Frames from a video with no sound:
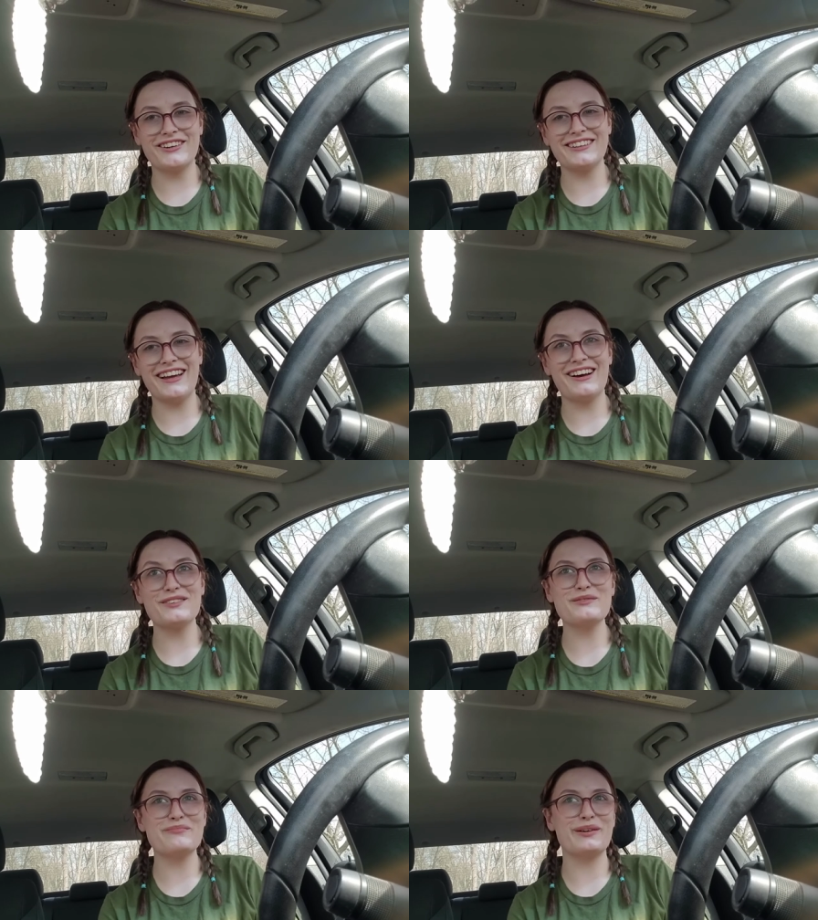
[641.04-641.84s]
turned
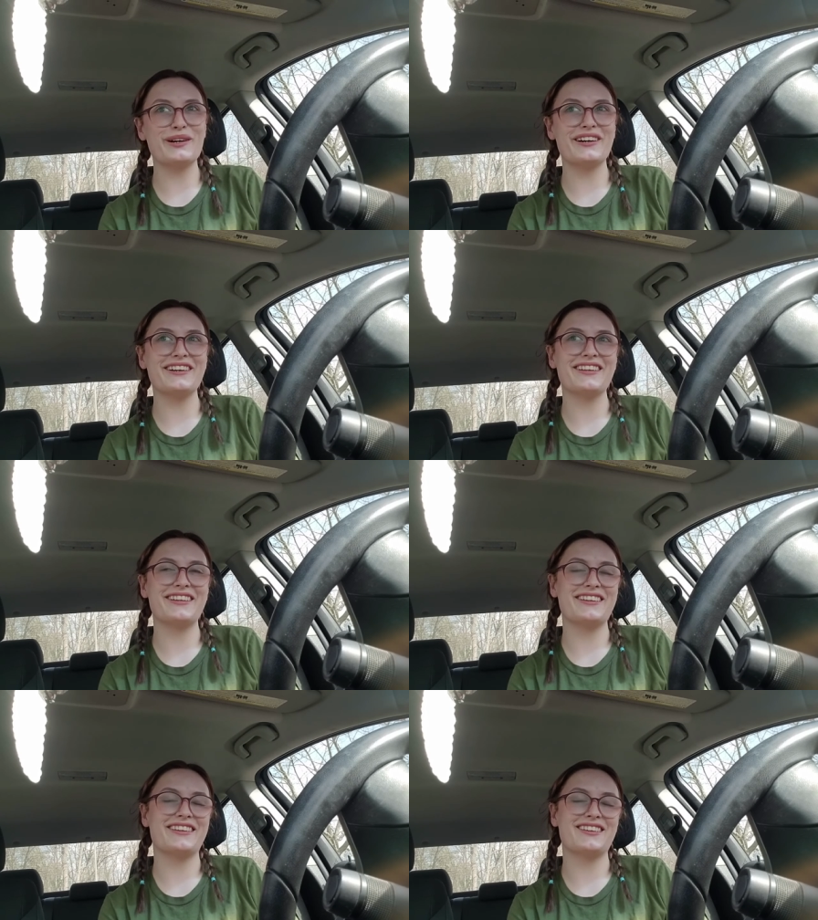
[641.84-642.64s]
out, but
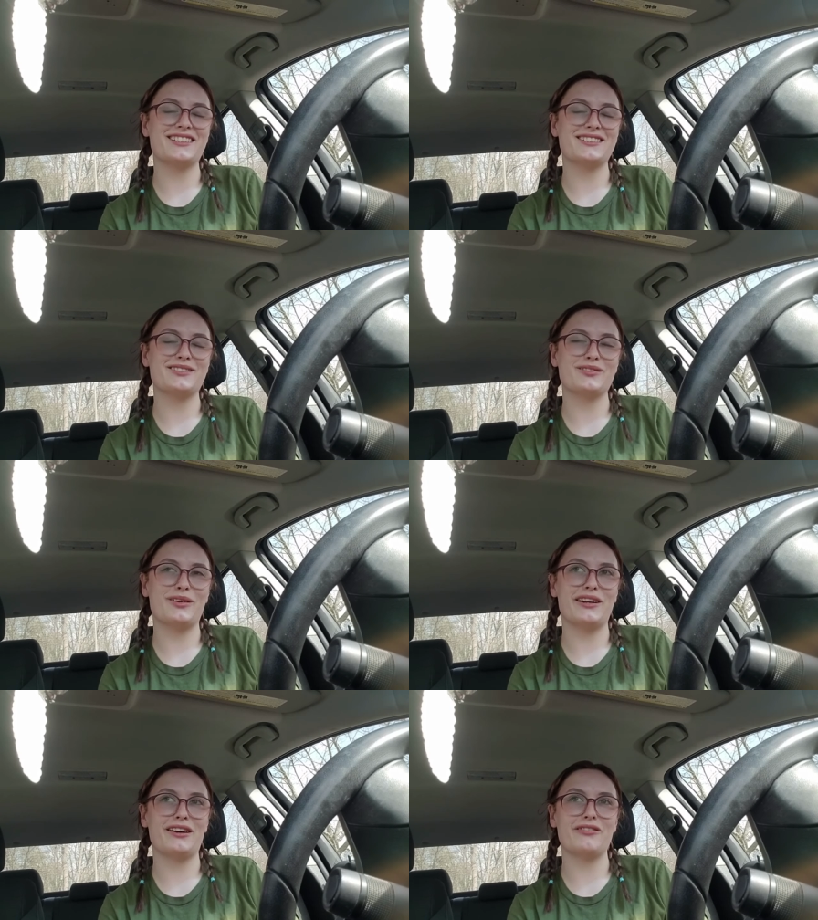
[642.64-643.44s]

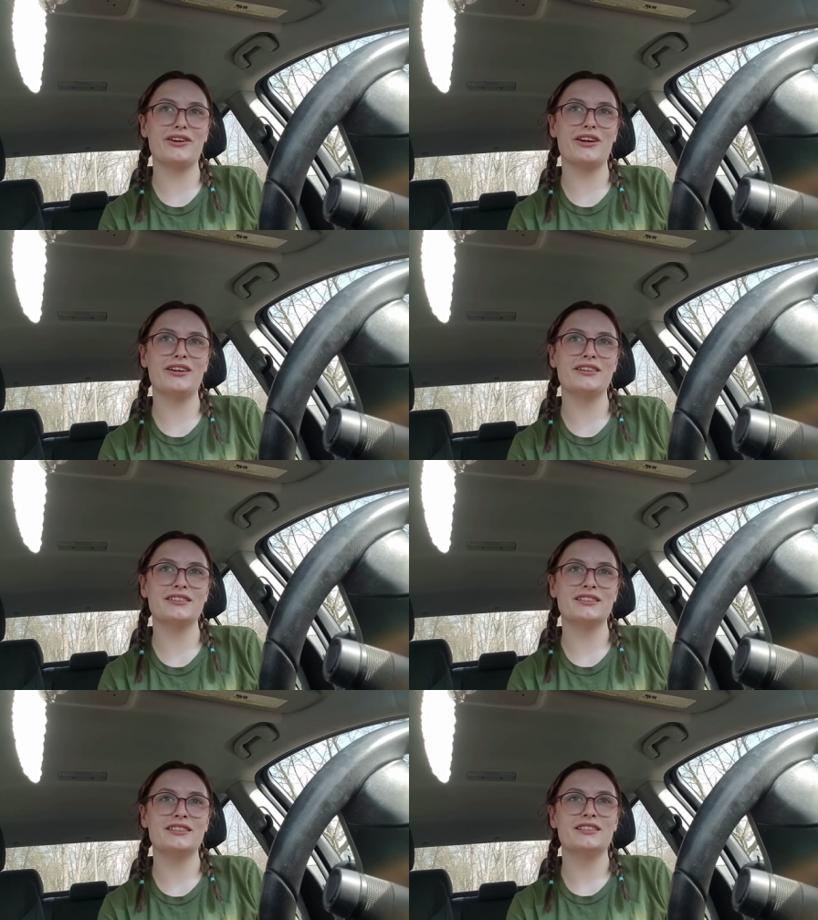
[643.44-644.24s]
whatever.
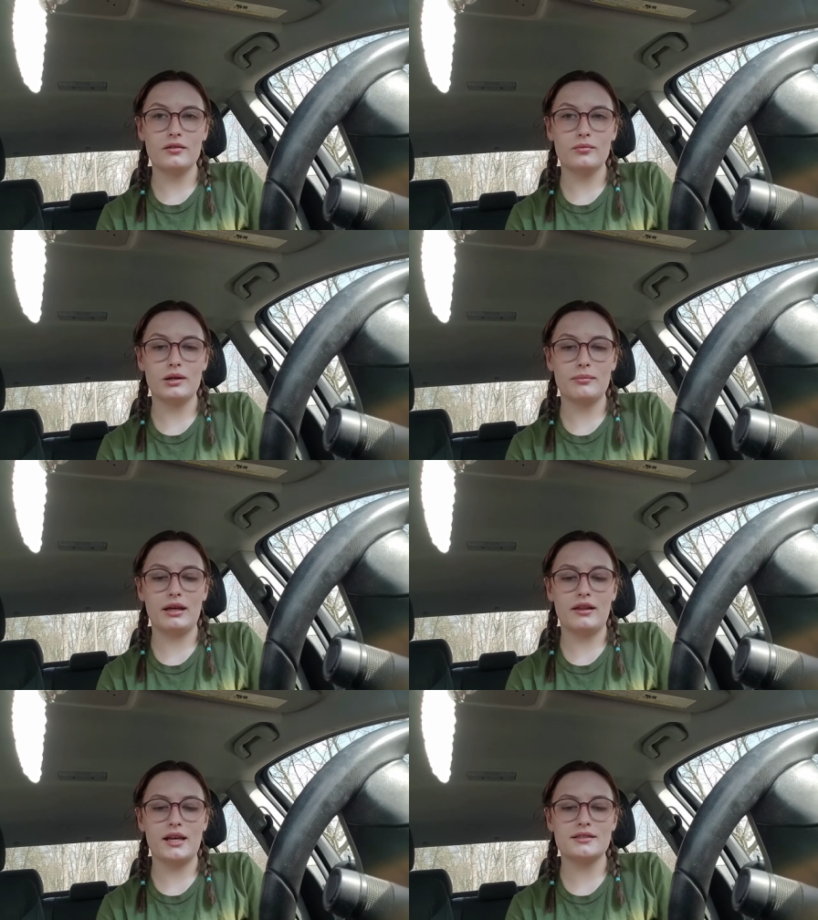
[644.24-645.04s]
One of
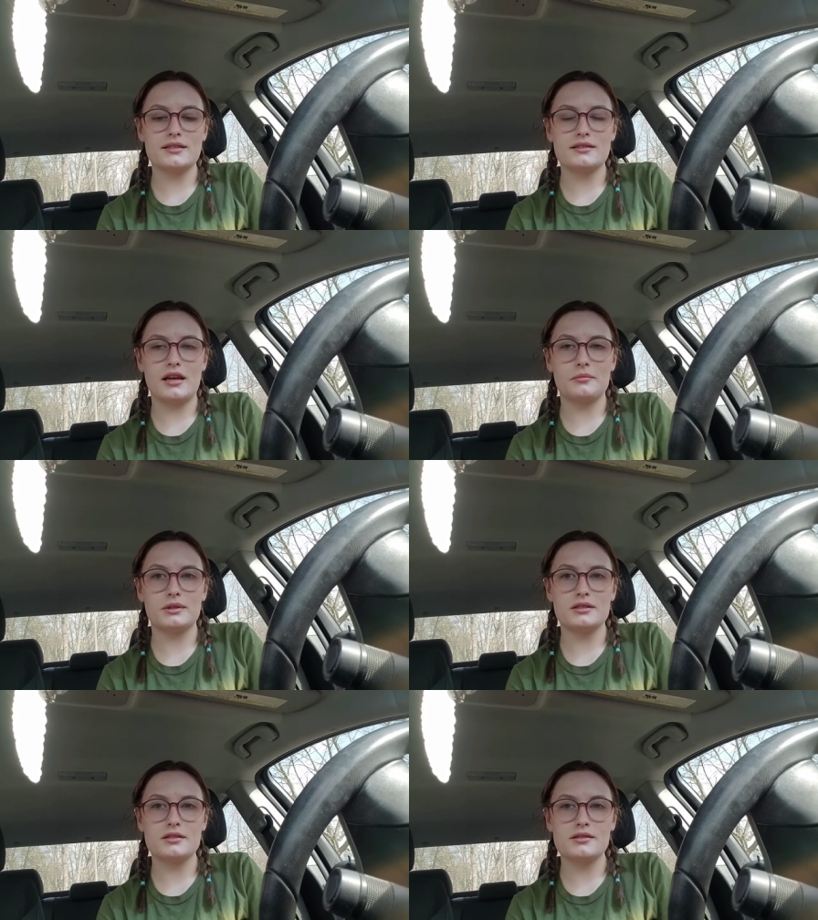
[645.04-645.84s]
my last
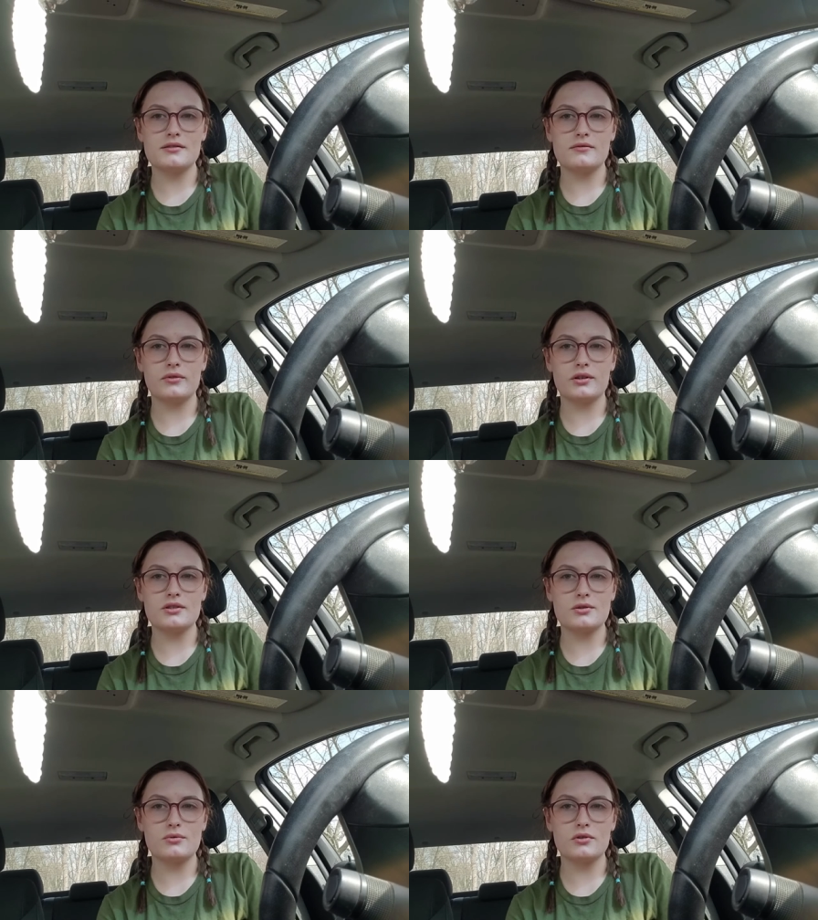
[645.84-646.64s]
assignments for
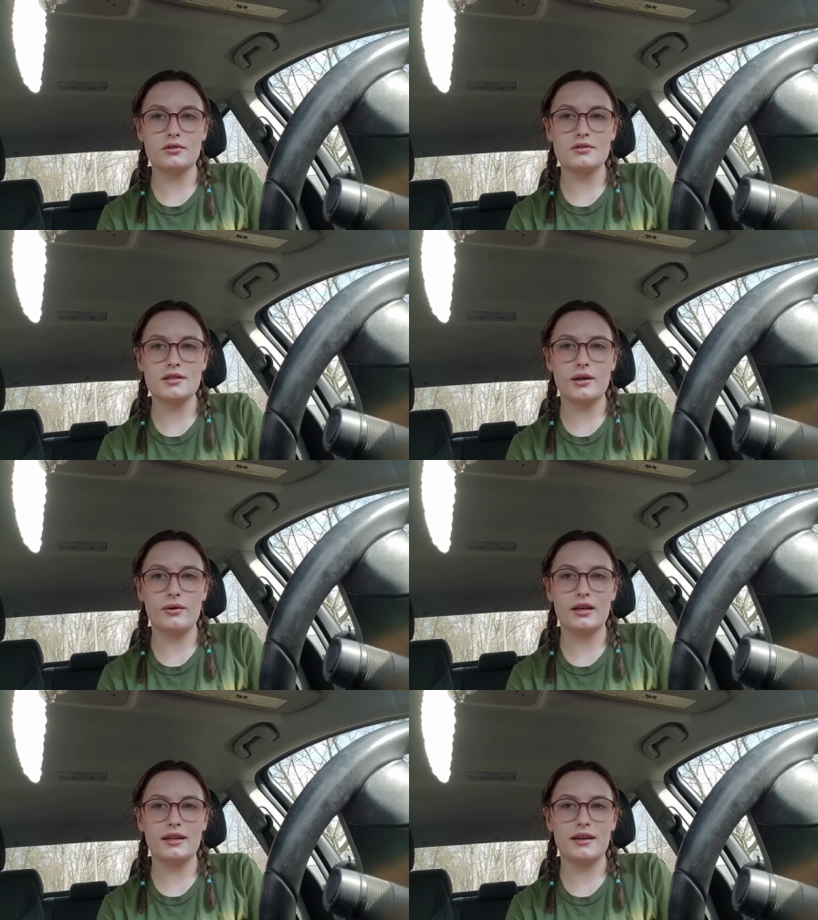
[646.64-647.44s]
school, so
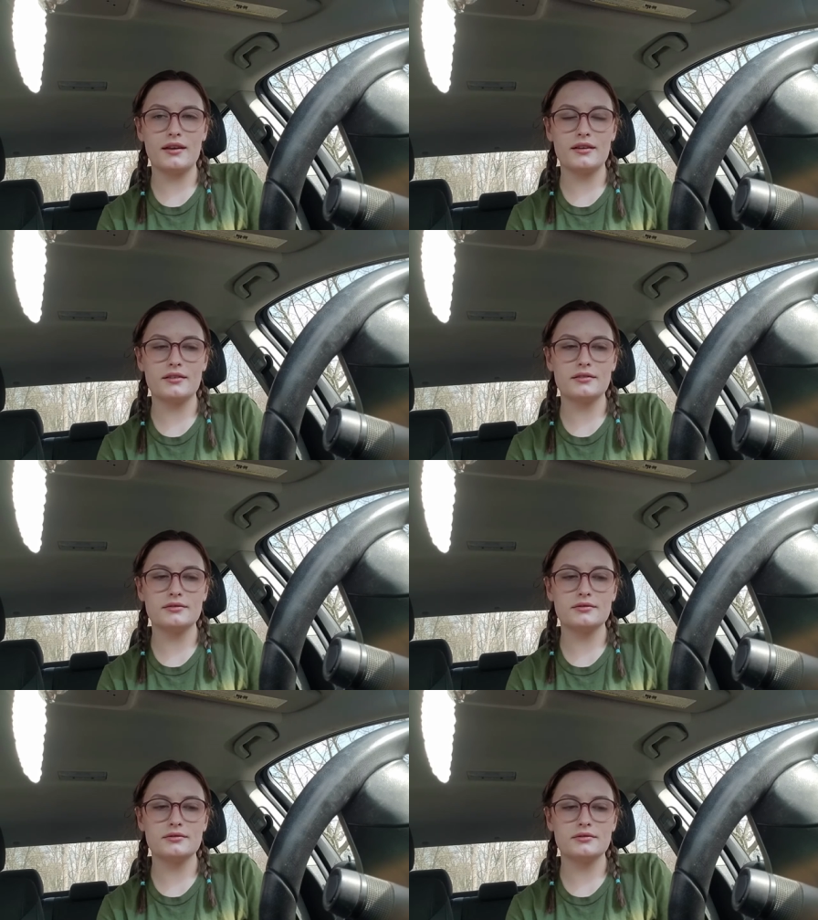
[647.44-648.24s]
I can't
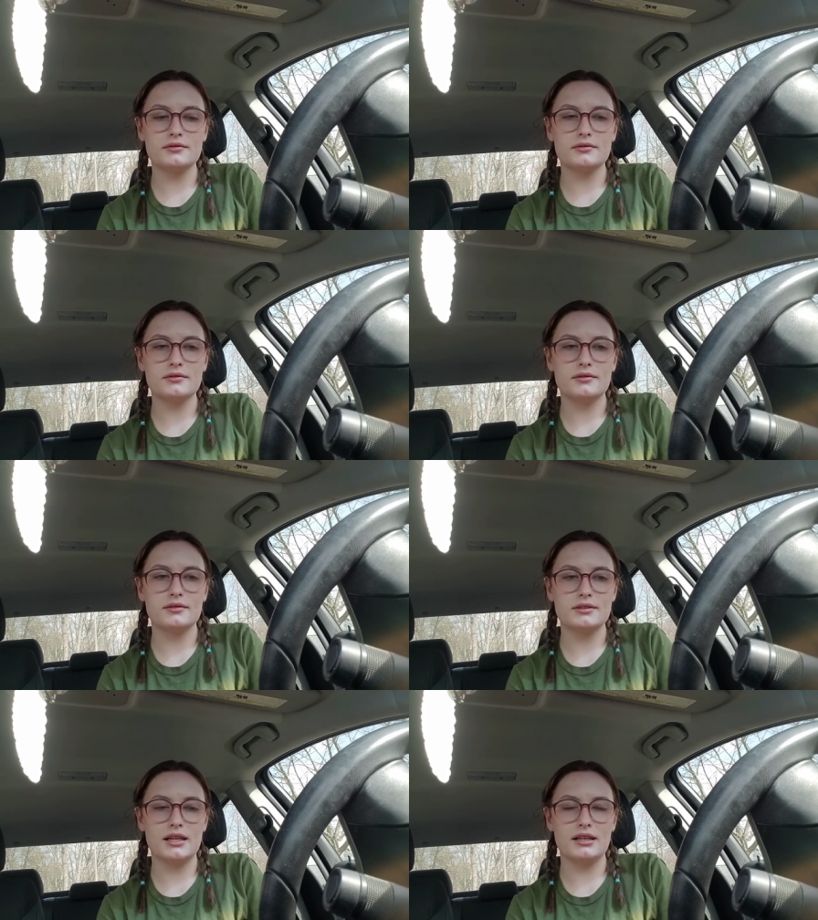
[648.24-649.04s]

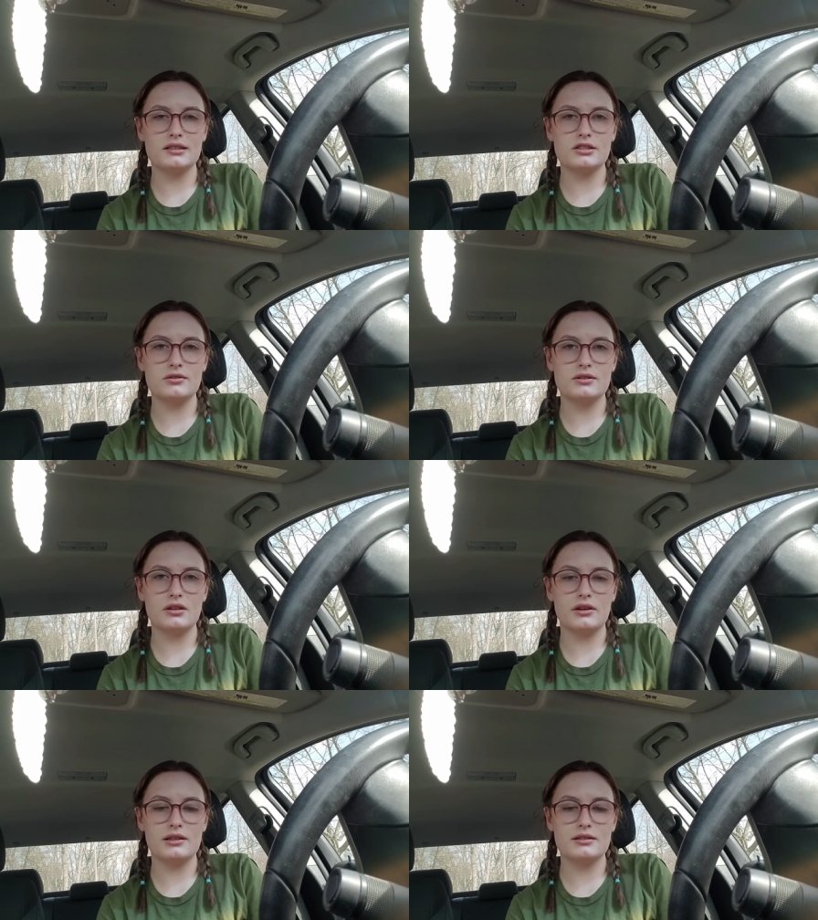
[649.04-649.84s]
take it too
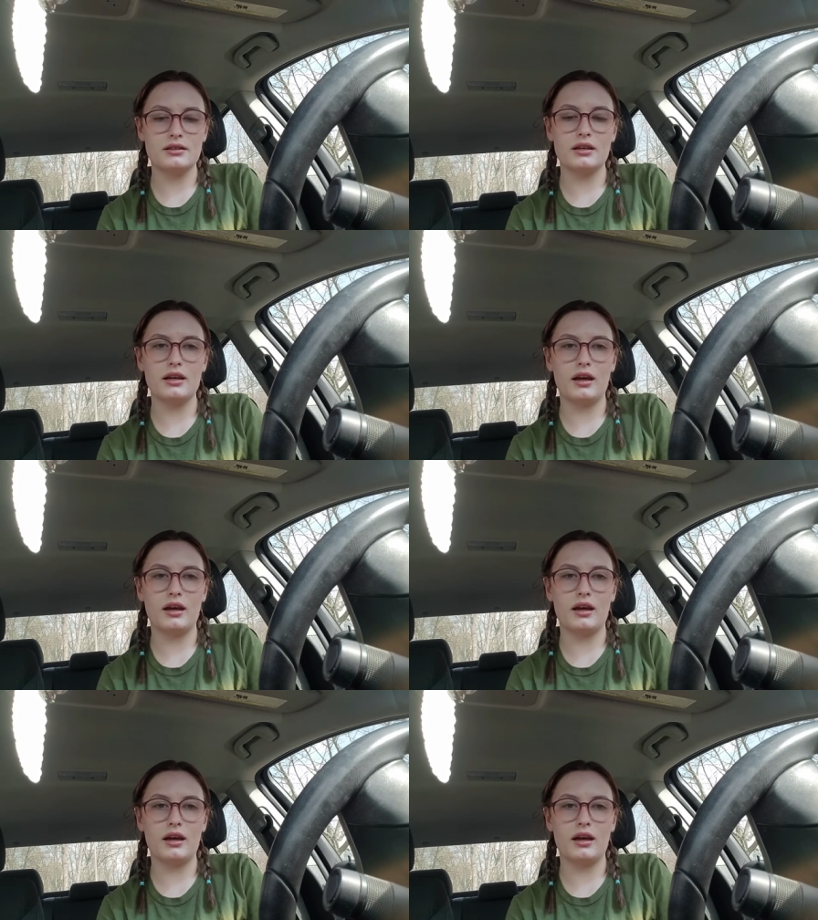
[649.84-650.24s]
seriously.